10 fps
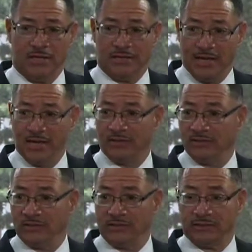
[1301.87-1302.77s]
now
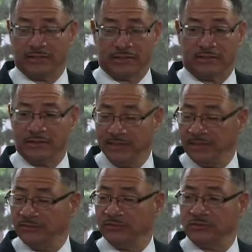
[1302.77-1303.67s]
you can look at
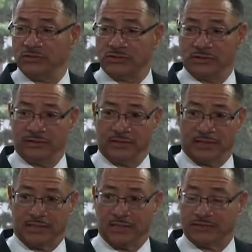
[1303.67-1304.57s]
cleaners, you can
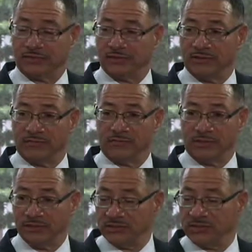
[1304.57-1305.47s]
look at
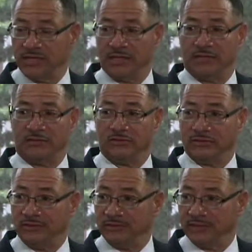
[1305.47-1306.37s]
real estate, you
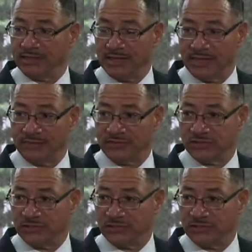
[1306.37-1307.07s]
can look at